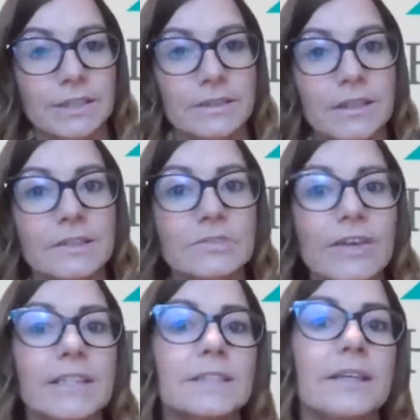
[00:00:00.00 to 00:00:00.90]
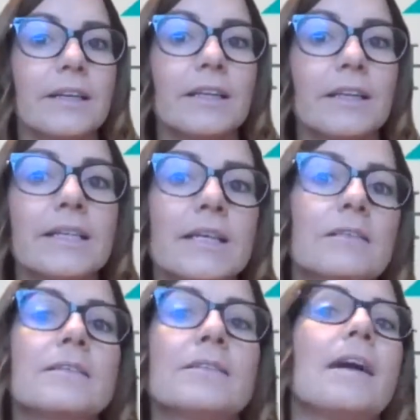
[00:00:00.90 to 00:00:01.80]
and underwriters kind of need to
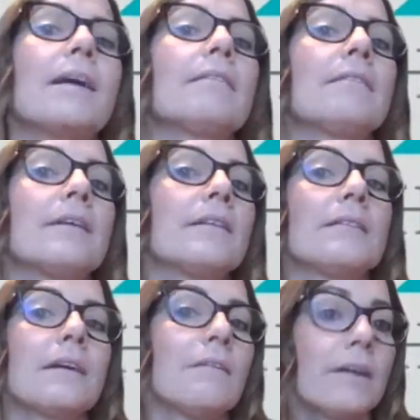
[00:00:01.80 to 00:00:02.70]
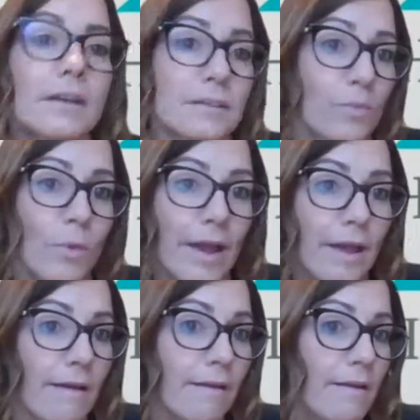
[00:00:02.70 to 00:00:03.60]
understand that the client is
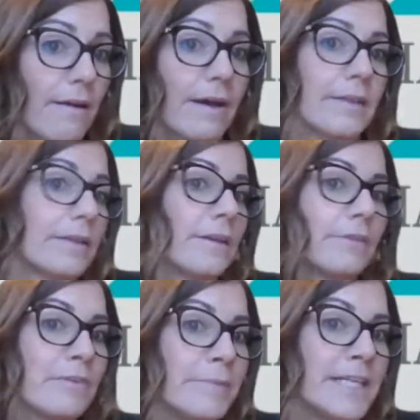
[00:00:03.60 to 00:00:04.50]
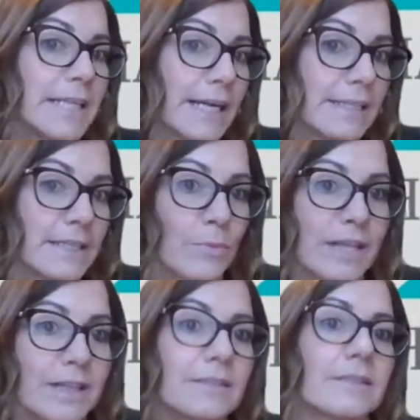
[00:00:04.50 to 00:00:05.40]
aware and that they've remediated
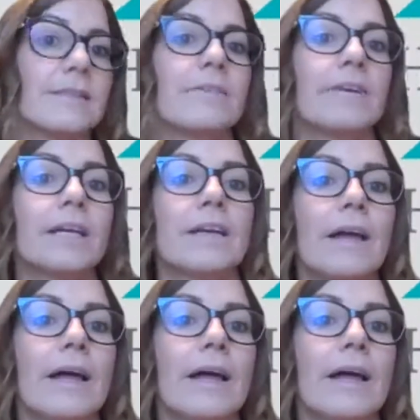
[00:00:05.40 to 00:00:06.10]
where necessary.